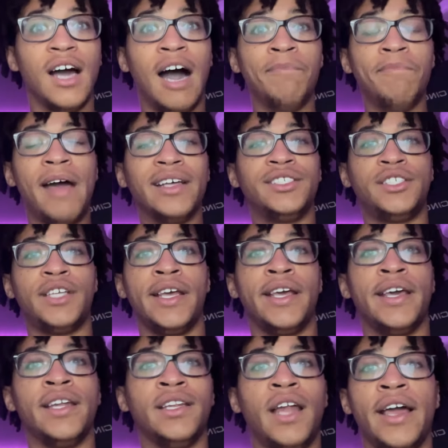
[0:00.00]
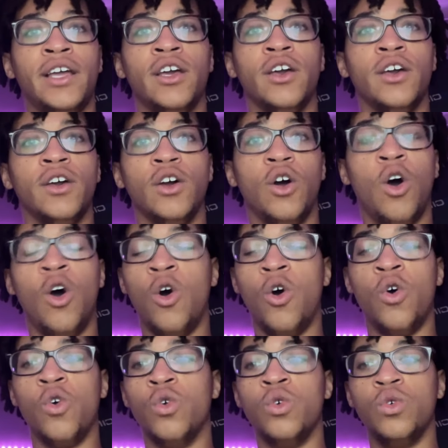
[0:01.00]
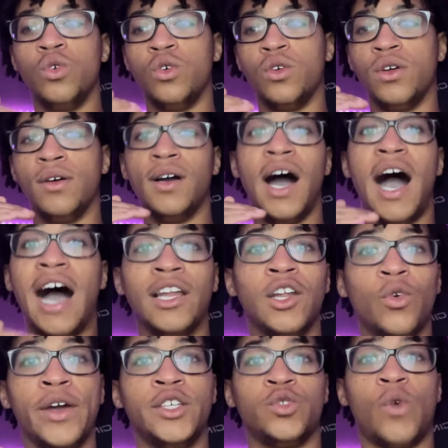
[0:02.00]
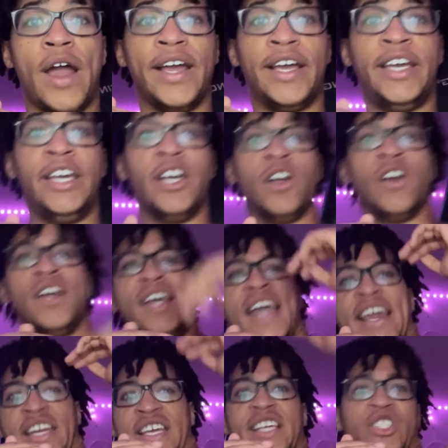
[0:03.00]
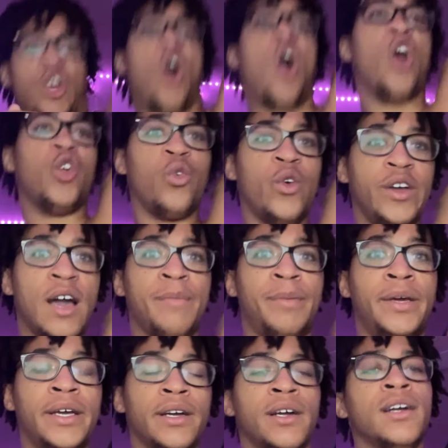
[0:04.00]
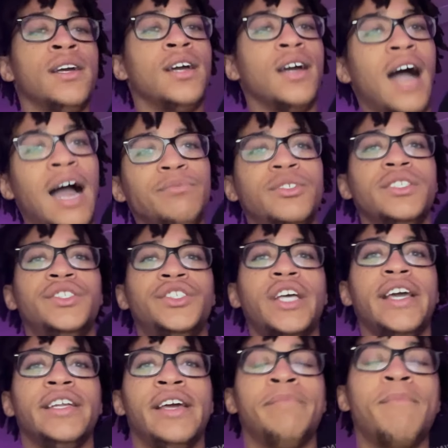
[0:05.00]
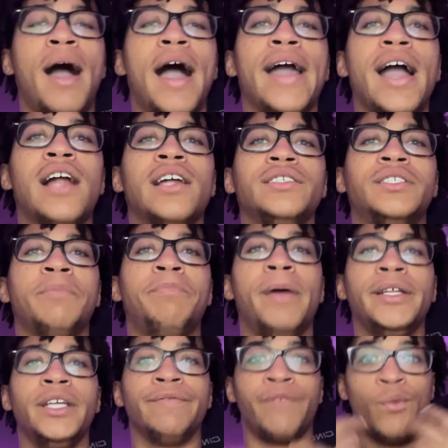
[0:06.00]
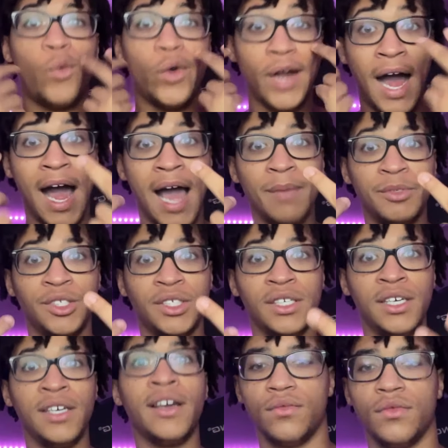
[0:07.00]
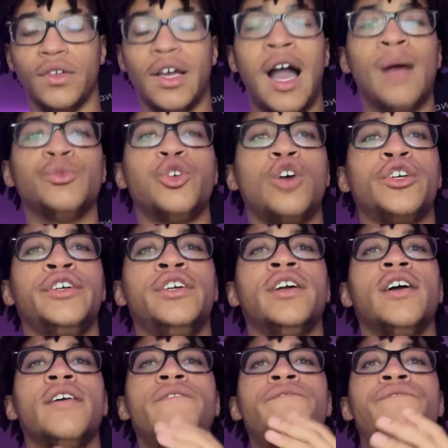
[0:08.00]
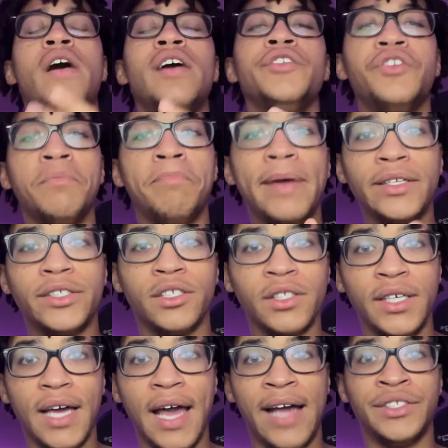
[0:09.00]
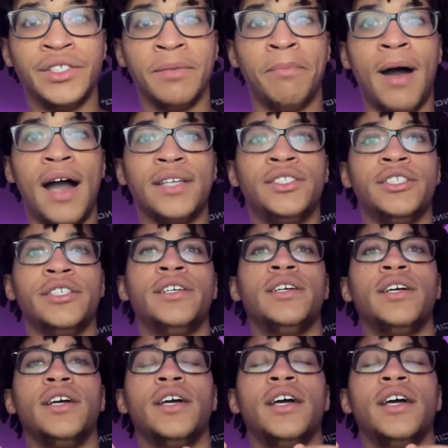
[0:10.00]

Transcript: I'm not saying like, oh, Holloway's right here and he's all the way up here. I'm just saying, in my honest opinion, from what I'm seeing, I'm talking fundamentally as a boxer,